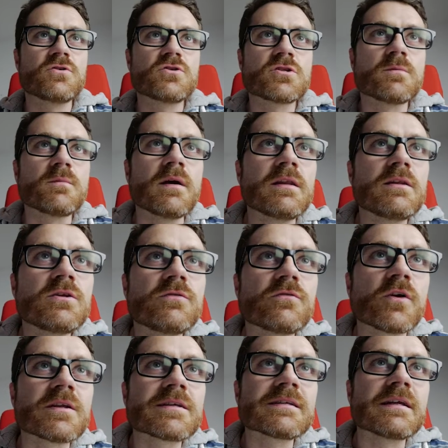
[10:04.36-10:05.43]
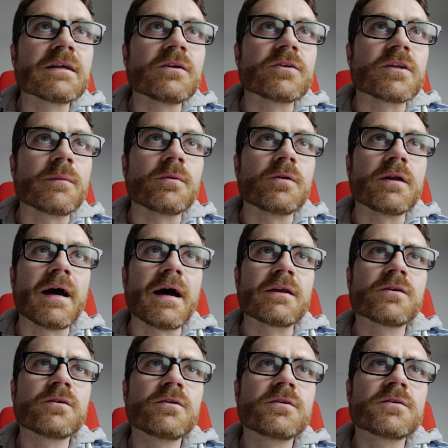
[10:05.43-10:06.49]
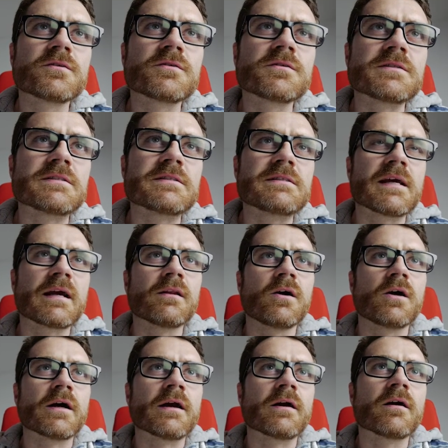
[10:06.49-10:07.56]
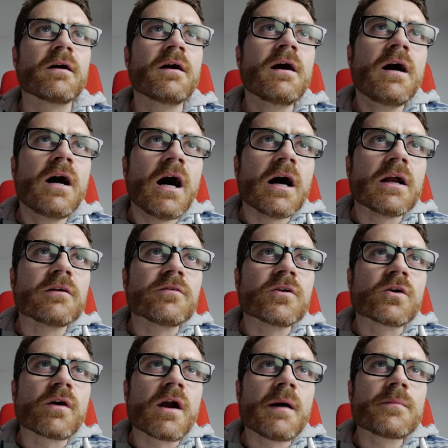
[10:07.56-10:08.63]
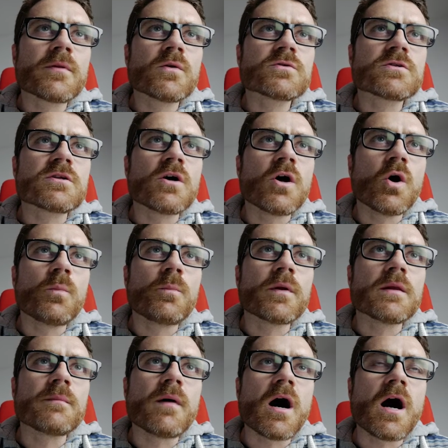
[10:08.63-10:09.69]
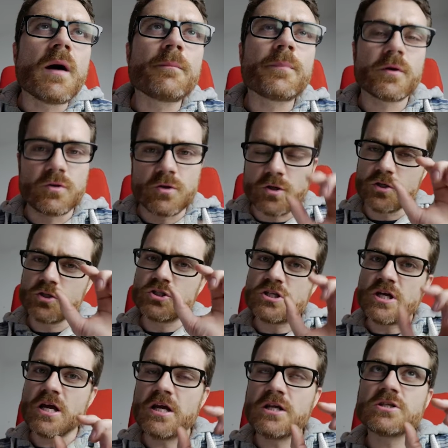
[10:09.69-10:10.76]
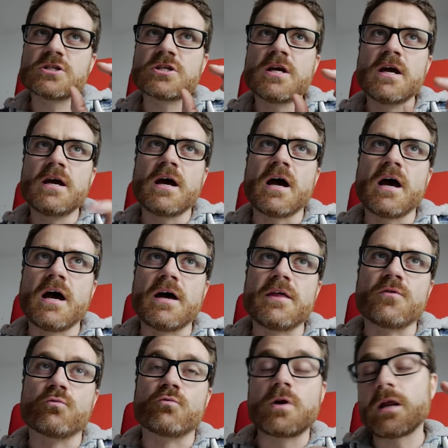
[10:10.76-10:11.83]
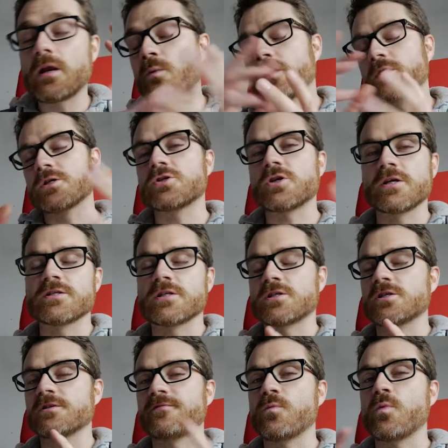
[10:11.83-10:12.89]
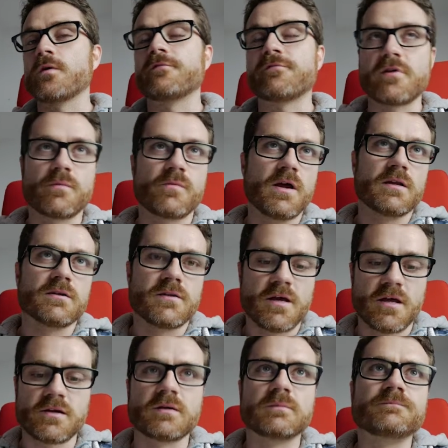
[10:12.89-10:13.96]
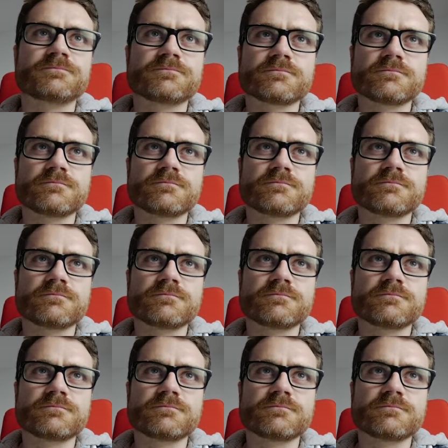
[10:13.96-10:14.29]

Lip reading: if you zoom in, you've got this little double handle ding-along here, and if you grab those and open them up, you can change the rate at which it transitions from one frame rate into the other.